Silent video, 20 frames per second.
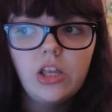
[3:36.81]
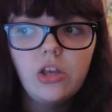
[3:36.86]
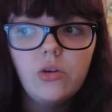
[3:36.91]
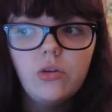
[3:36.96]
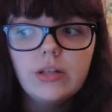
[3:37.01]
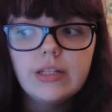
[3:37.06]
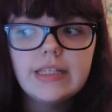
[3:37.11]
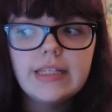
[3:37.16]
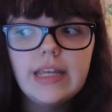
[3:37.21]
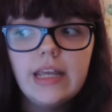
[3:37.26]
you
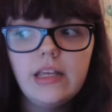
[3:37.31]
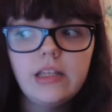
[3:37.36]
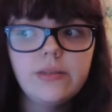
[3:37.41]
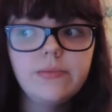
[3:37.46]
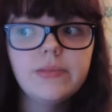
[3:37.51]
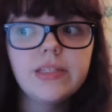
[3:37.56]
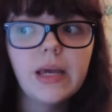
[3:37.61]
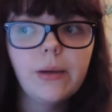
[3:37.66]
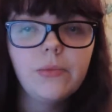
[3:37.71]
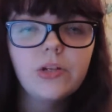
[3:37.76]
can sneak
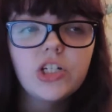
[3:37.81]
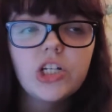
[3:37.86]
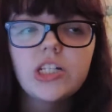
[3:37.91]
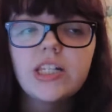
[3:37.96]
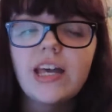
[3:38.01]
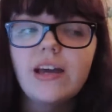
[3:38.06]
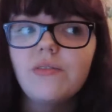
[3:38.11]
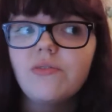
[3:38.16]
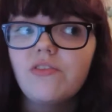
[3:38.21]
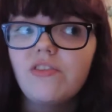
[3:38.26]
some
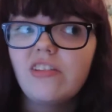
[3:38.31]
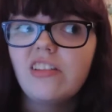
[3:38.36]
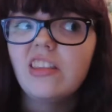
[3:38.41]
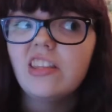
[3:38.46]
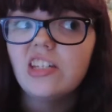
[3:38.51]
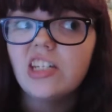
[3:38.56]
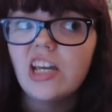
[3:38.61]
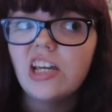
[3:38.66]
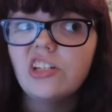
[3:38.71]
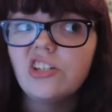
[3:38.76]
sandwiches out for in
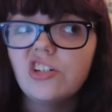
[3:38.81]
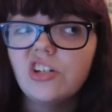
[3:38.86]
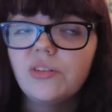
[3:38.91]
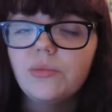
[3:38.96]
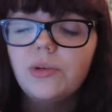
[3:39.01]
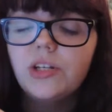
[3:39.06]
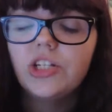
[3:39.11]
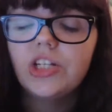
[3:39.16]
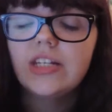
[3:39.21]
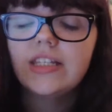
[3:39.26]
the
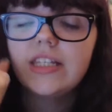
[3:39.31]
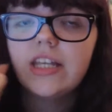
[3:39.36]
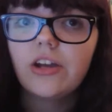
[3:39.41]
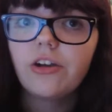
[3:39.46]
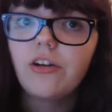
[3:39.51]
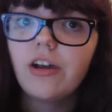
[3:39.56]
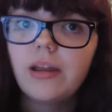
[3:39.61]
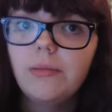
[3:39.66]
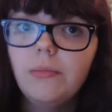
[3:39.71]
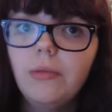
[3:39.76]
daytime, which is a
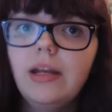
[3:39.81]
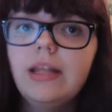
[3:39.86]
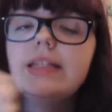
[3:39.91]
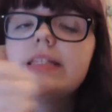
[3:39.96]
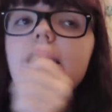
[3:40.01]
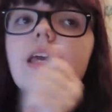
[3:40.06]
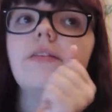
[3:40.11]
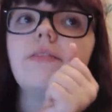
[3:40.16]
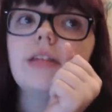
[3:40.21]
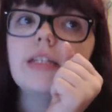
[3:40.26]
great money
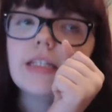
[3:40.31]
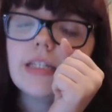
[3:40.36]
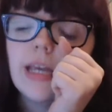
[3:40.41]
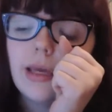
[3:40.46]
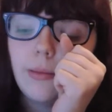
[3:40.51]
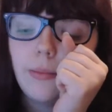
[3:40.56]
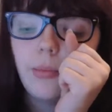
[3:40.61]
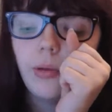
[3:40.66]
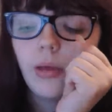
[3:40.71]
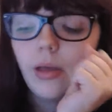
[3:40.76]
saving tip.